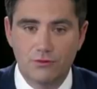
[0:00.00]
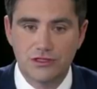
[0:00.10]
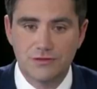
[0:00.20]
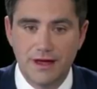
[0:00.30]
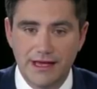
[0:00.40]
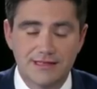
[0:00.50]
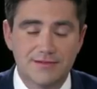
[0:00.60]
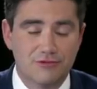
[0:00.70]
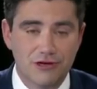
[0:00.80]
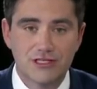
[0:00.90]
which makes
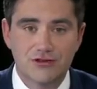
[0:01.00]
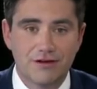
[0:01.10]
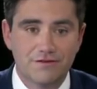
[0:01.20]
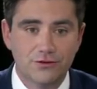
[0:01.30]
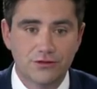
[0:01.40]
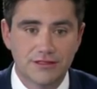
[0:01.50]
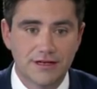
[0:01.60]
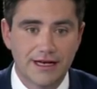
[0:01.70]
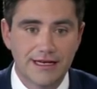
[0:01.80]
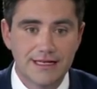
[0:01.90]
it pretty straightforward
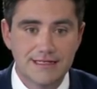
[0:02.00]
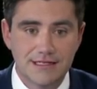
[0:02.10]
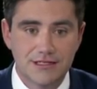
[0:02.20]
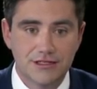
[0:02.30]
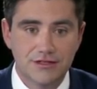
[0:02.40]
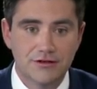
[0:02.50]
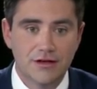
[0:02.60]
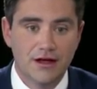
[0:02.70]
and easy to do,